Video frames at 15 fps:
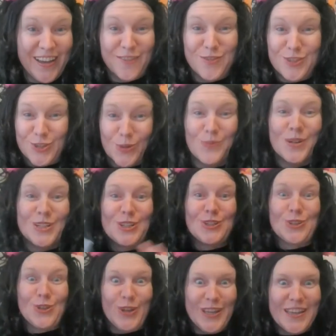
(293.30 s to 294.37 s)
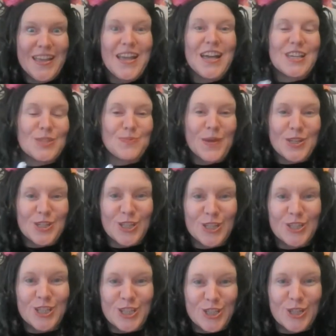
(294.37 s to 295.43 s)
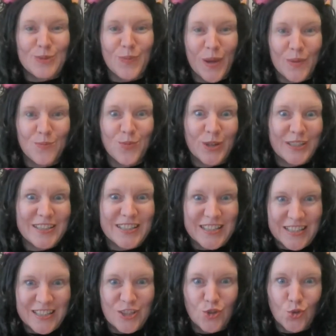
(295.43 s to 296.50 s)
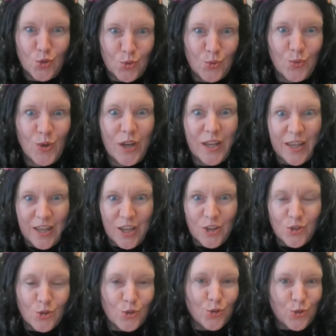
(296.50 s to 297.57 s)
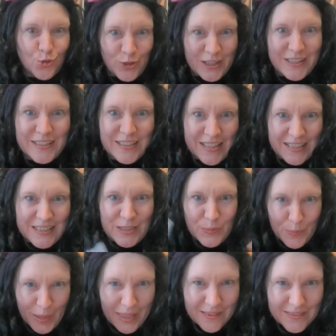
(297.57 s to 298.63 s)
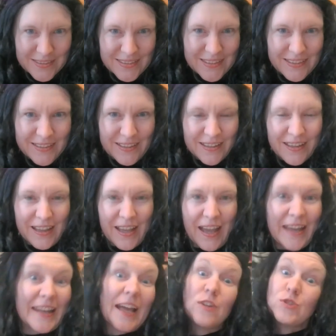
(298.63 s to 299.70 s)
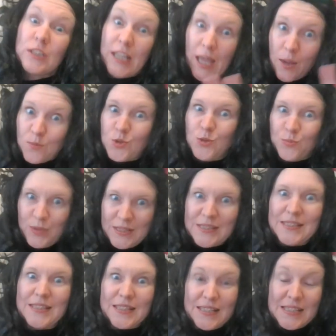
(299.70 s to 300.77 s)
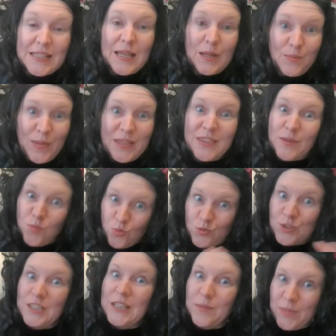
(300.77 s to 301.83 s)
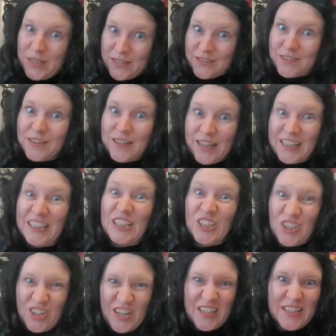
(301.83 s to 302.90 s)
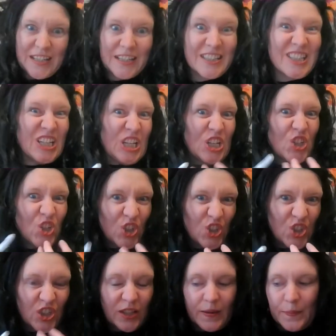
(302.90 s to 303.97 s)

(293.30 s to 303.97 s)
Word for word: I have so much joy, especially teaching my apprentices new new tricks and spells, and how to capture beasties and make them all steamy and, and interesting and delicious.